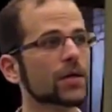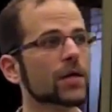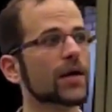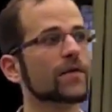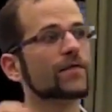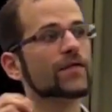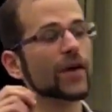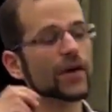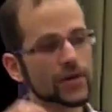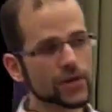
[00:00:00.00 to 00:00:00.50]

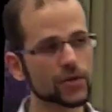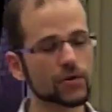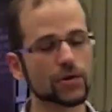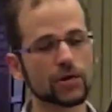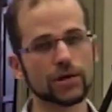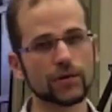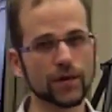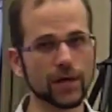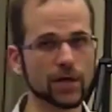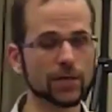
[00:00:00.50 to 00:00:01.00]
Okay, I very
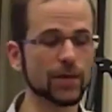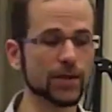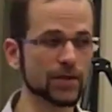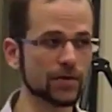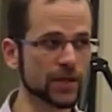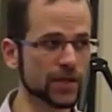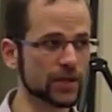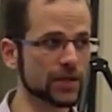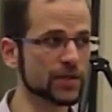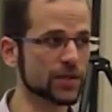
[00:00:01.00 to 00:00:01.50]
strongly
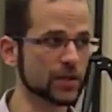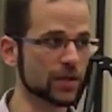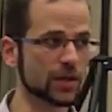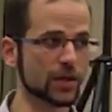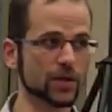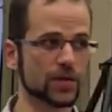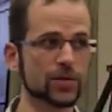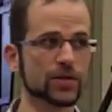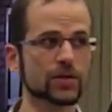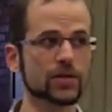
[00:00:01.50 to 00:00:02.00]
recommend you get these
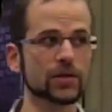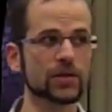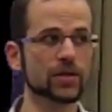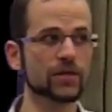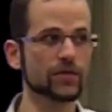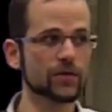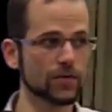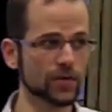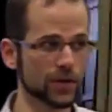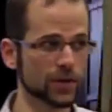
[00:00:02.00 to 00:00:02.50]
talks
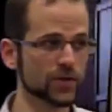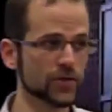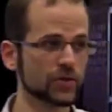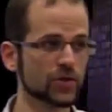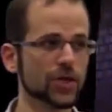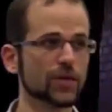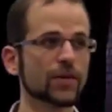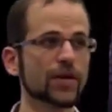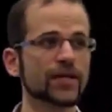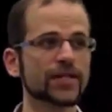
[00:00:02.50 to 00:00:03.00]
if you're
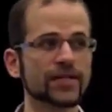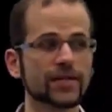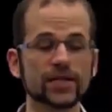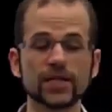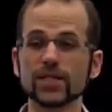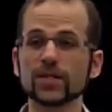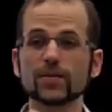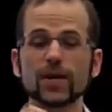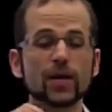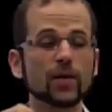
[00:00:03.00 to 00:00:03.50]
concerned about it.
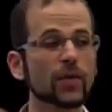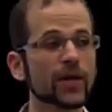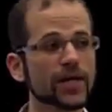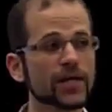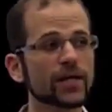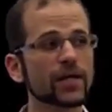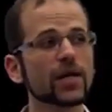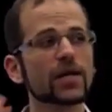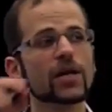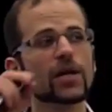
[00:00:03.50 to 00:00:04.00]
It doesn't matter
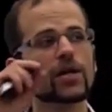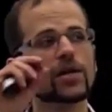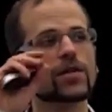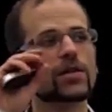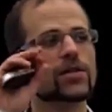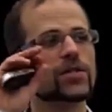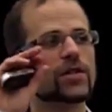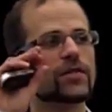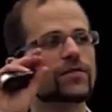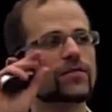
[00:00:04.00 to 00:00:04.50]
what
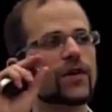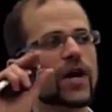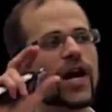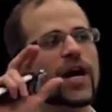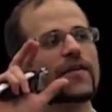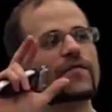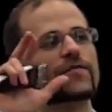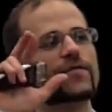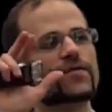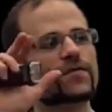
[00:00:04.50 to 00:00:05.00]
there's a
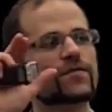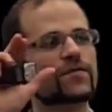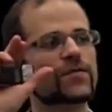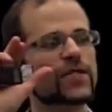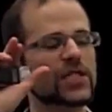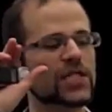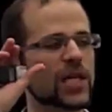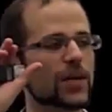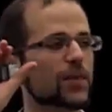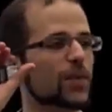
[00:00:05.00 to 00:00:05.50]

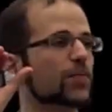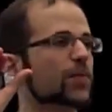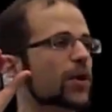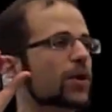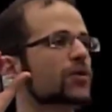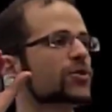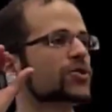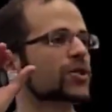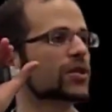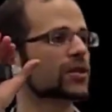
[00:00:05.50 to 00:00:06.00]
5-step
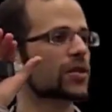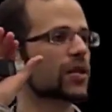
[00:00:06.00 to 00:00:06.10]
approach.